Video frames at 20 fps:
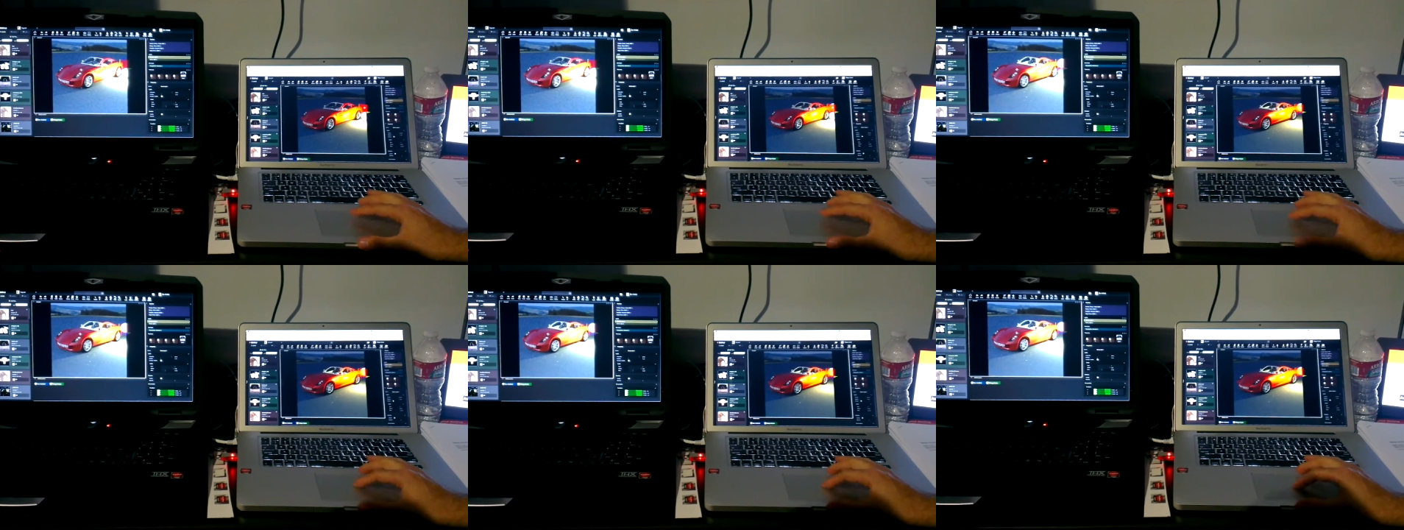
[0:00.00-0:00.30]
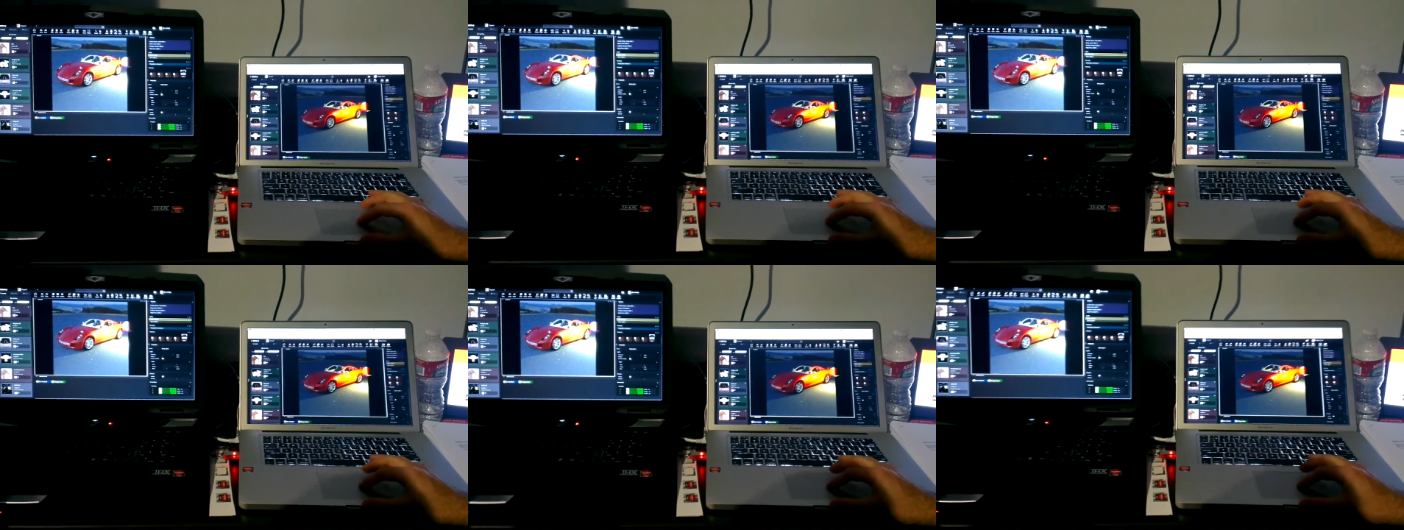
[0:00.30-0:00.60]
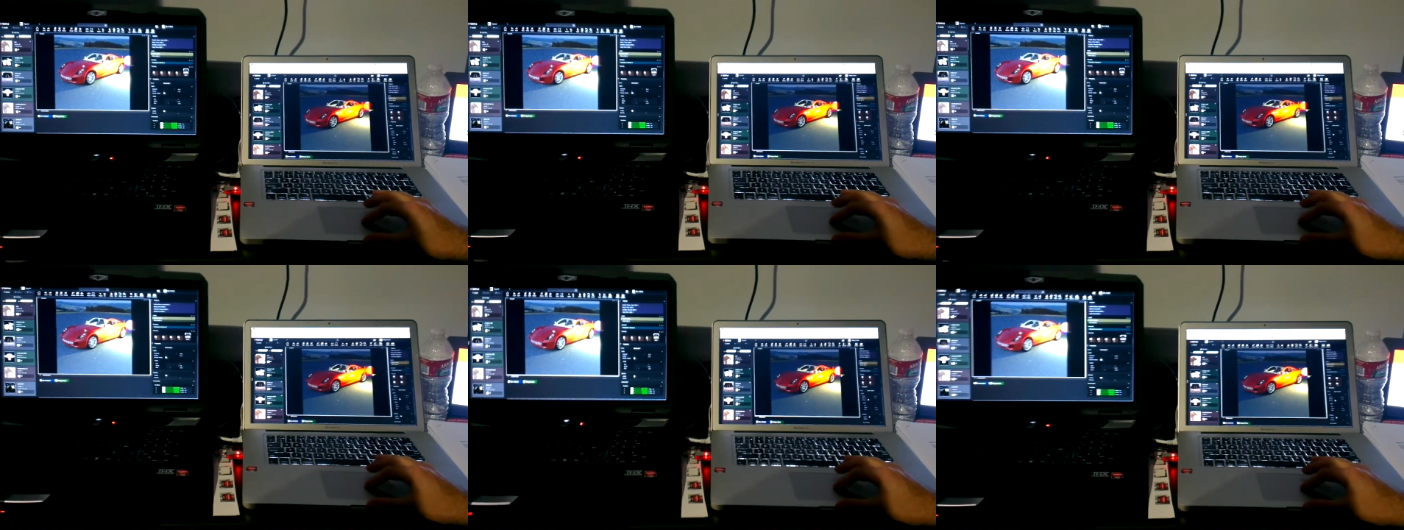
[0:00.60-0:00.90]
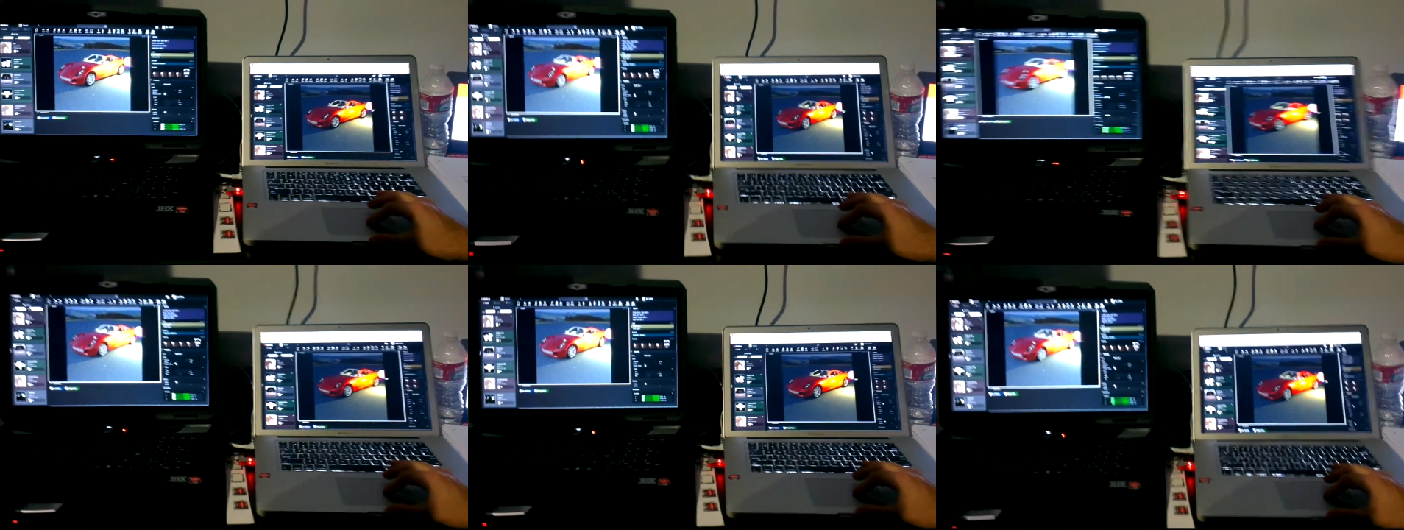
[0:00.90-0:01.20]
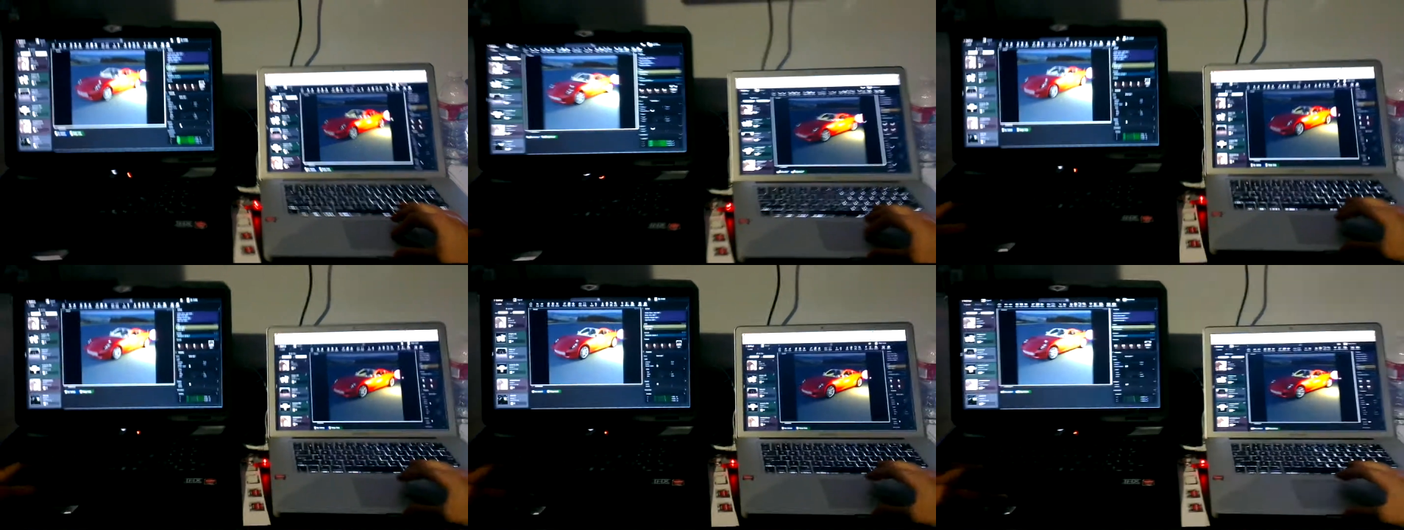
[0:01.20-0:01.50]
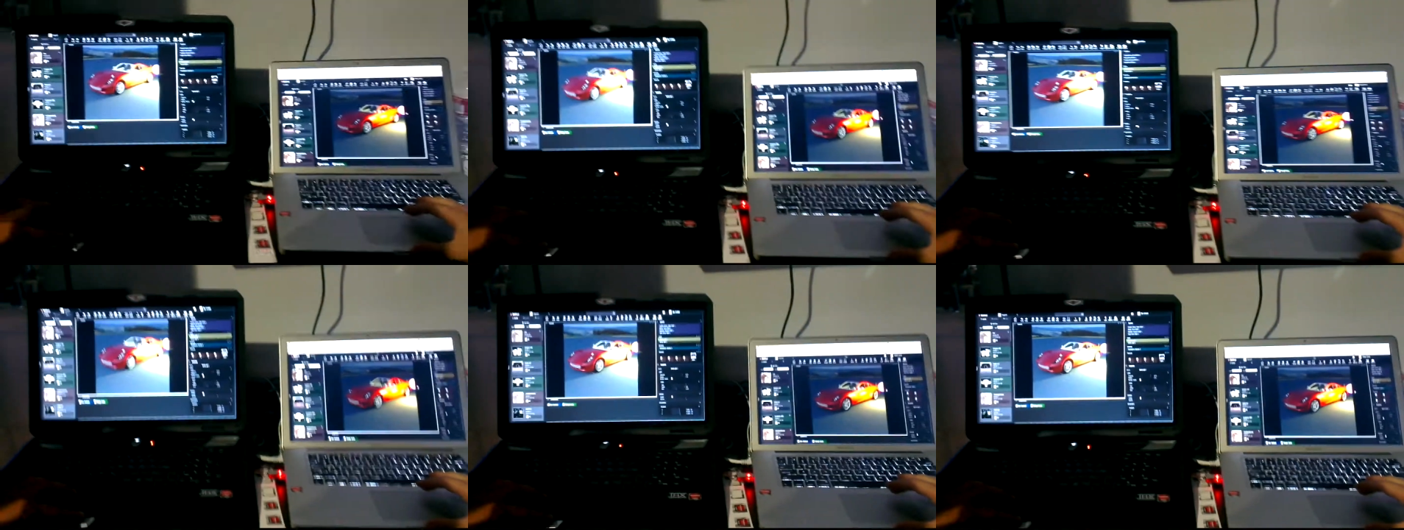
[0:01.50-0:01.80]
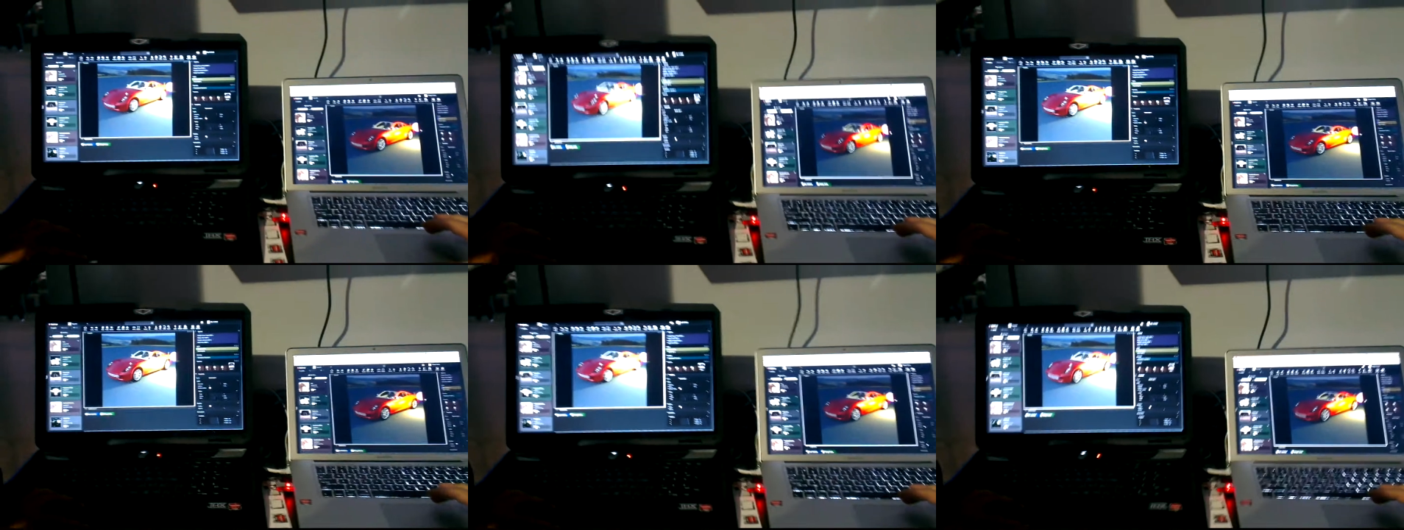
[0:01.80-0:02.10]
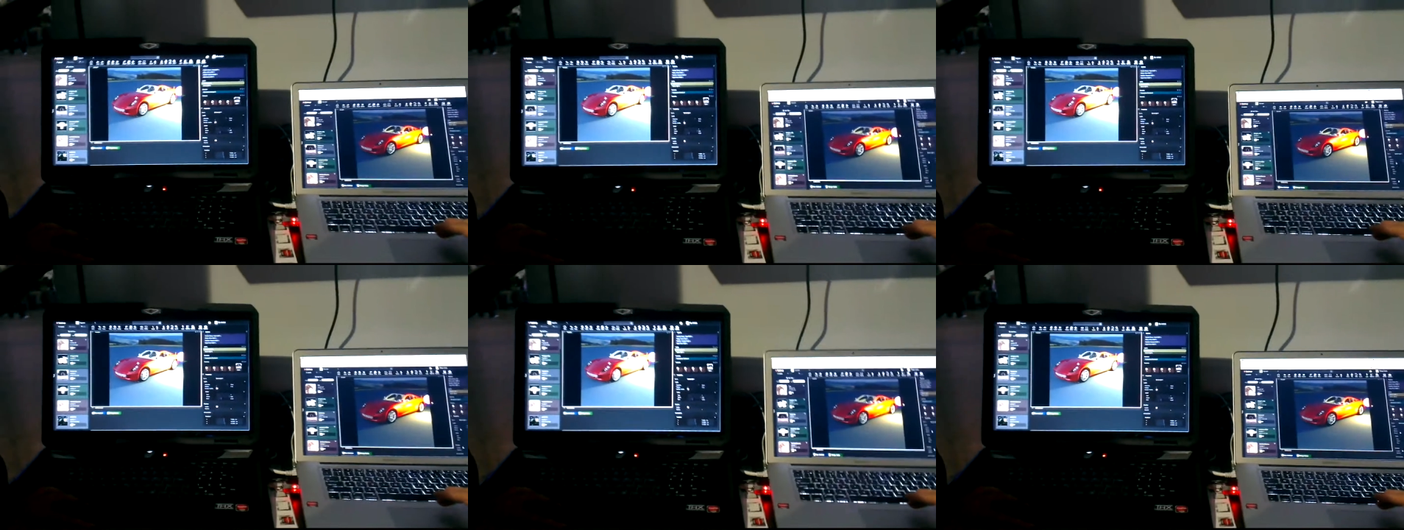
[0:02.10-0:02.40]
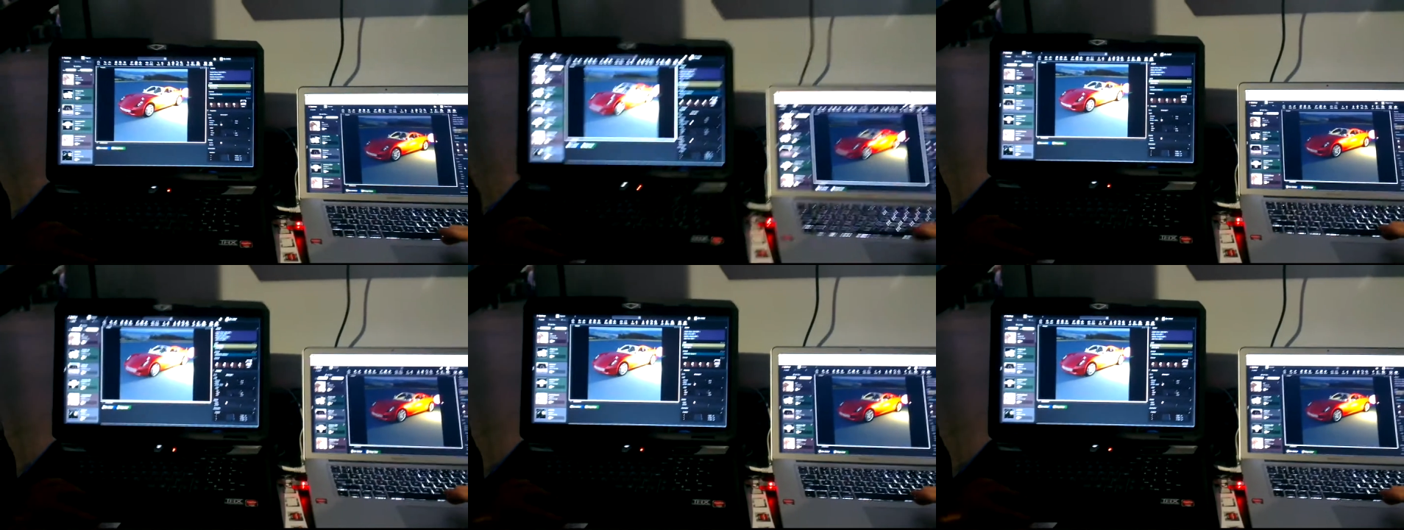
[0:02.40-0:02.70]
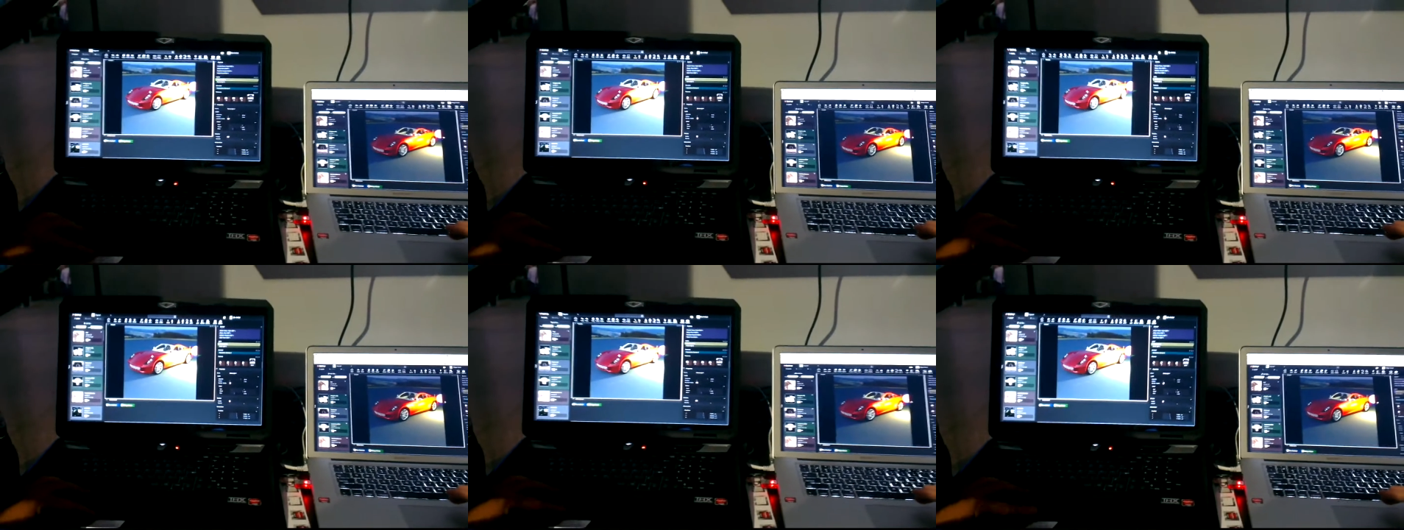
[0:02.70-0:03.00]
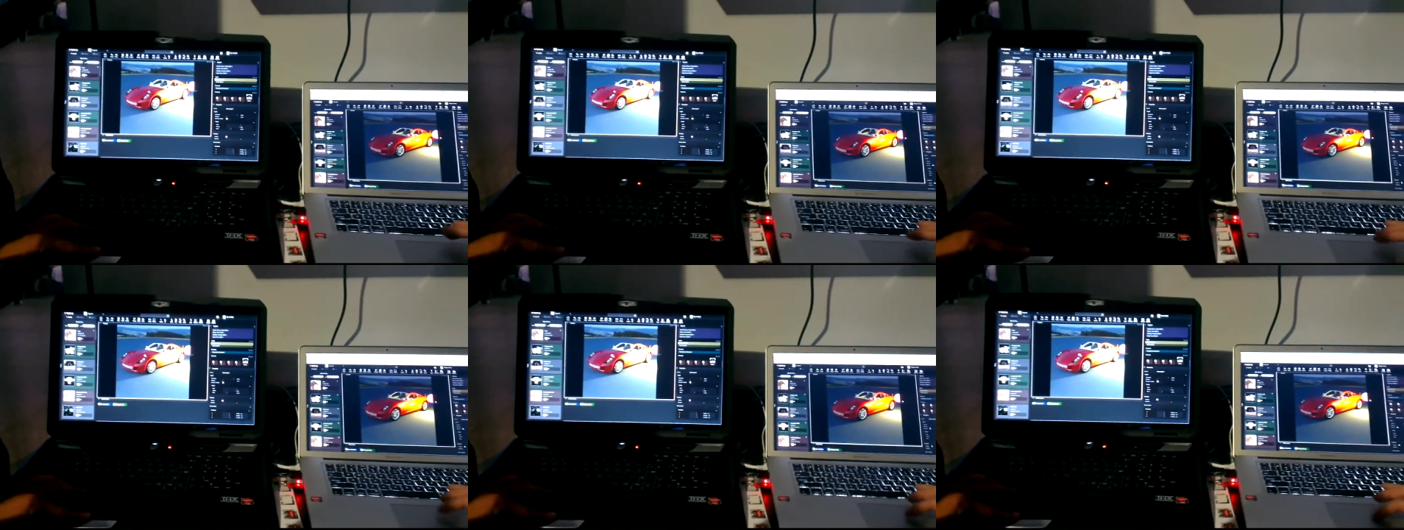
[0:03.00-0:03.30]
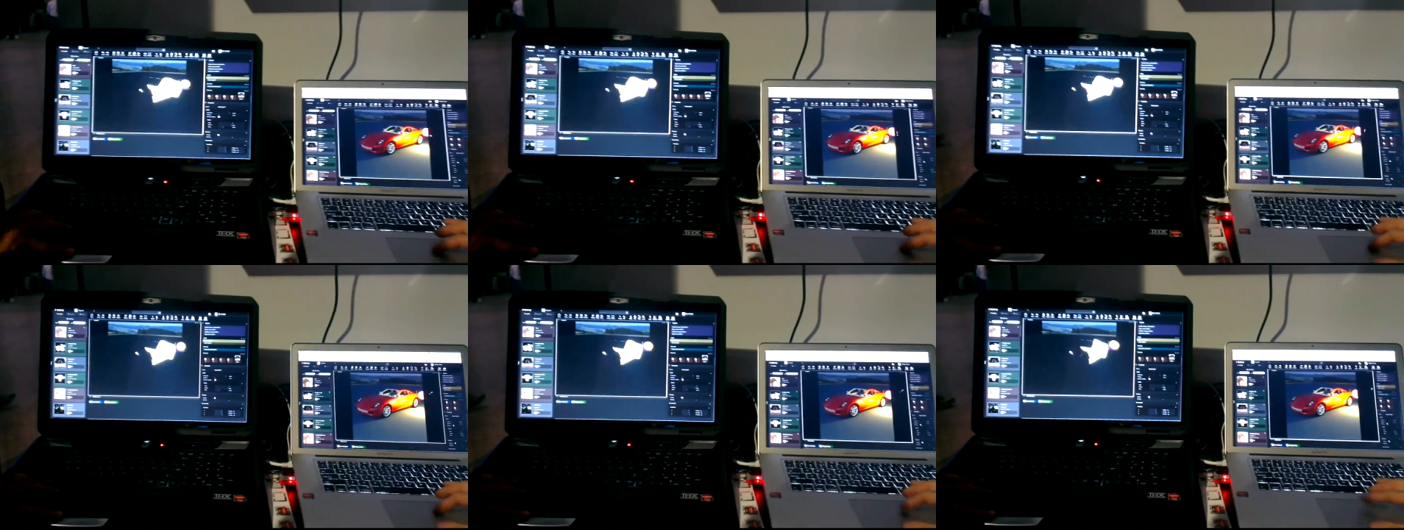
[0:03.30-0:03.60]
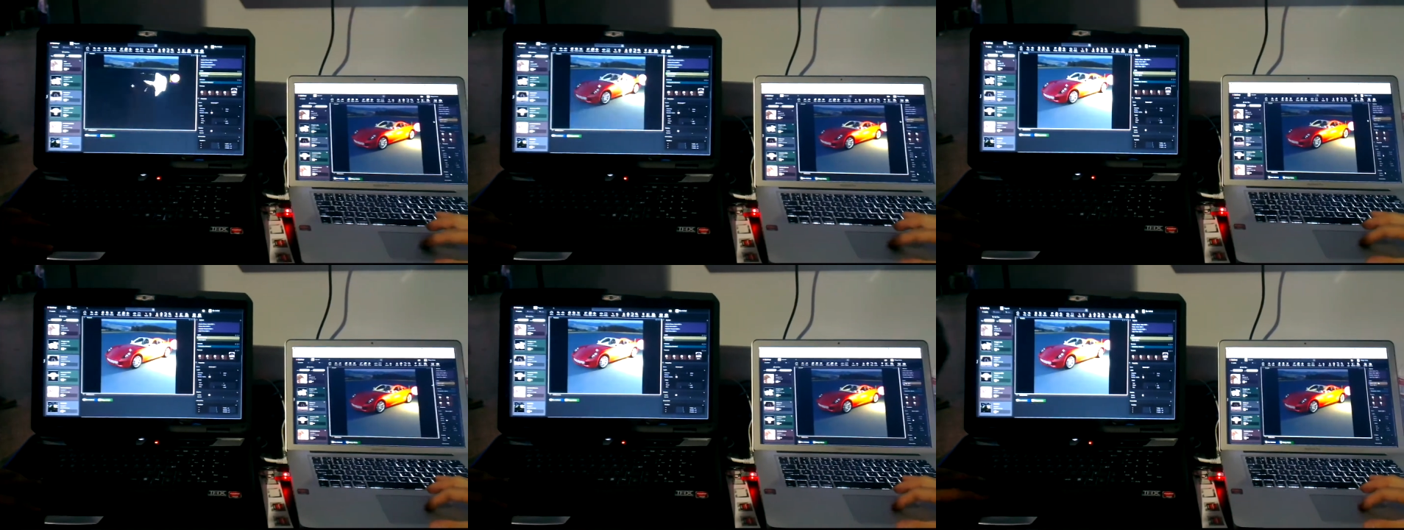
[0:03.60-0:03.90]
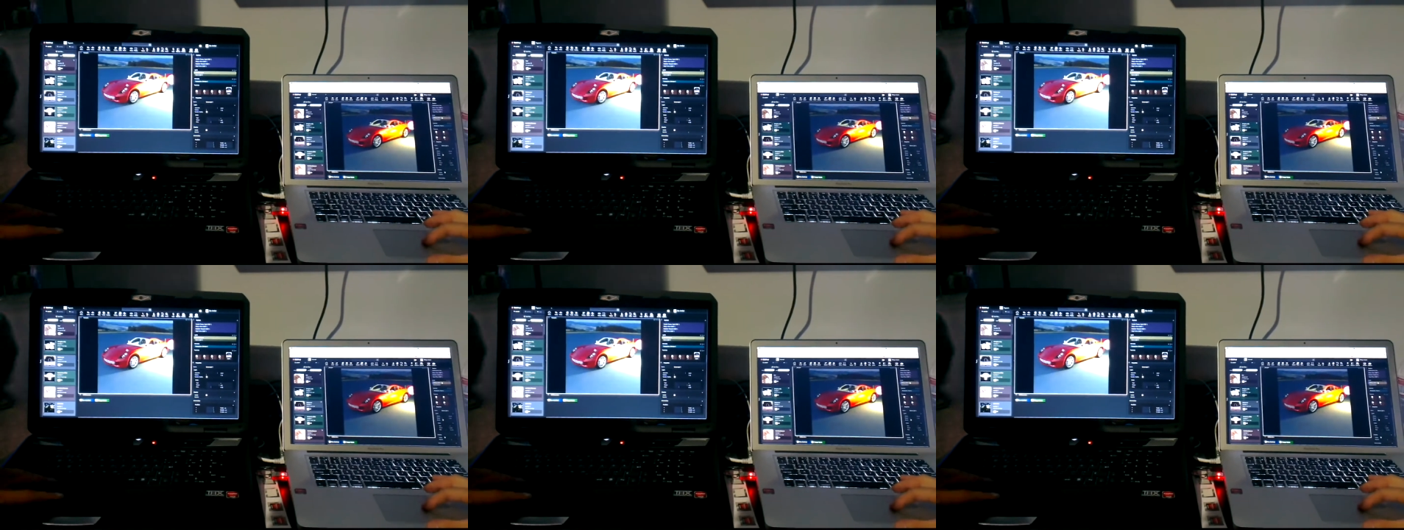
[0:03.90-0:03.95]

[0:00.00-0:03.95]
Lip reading: [unreadable: no face in view]